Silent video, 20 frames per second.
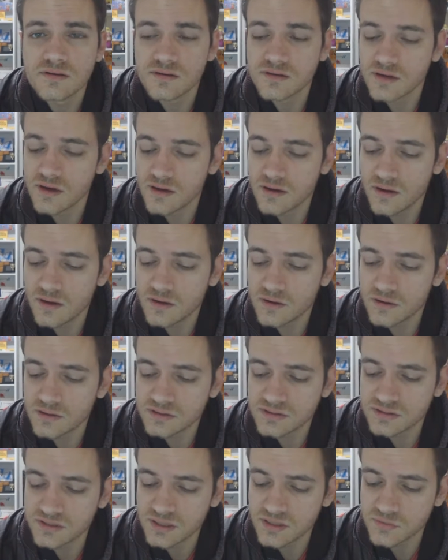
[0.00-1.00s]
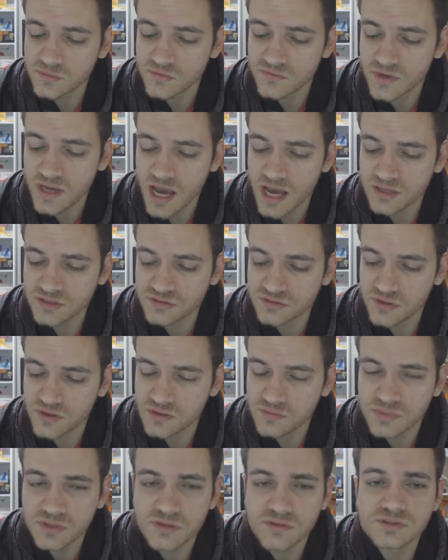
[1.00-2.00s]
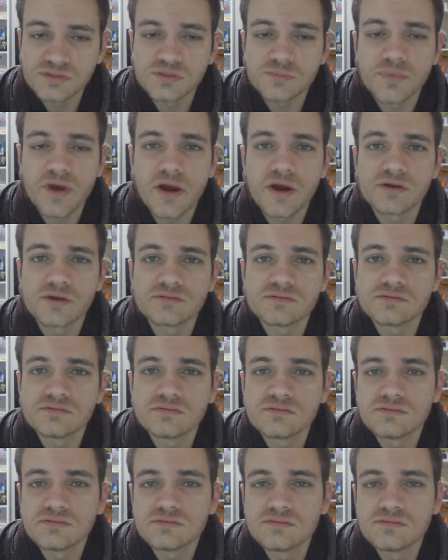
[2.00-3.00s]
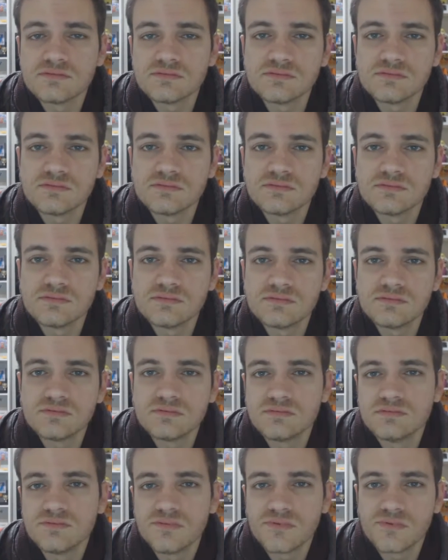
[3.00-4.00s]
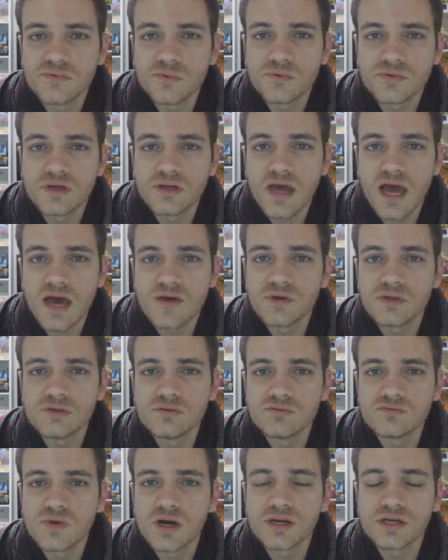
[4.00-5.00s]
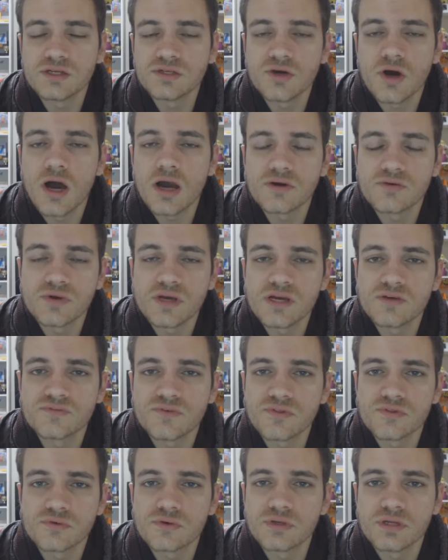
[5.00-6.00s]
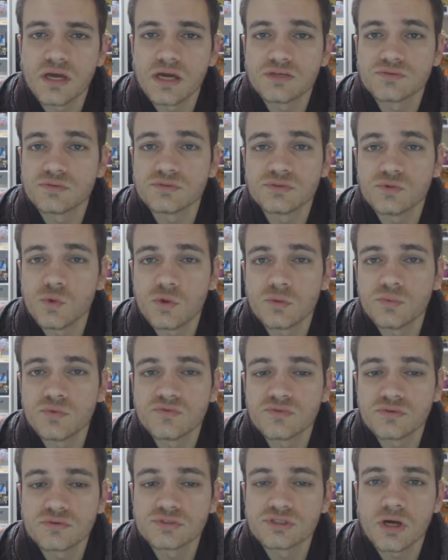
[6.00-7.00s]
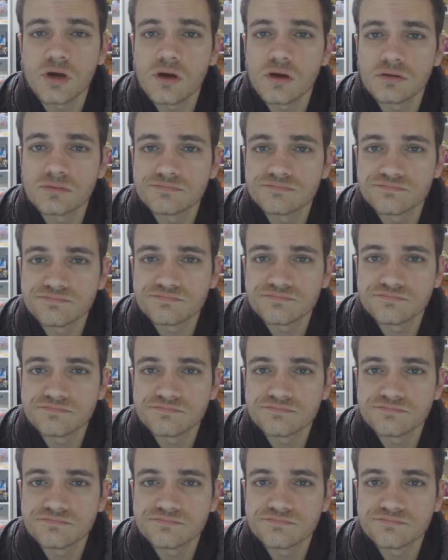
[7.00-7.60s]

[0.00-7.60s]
I got sick with gastro because a parent thought that having running diarrhea for 3 days was normal for a child.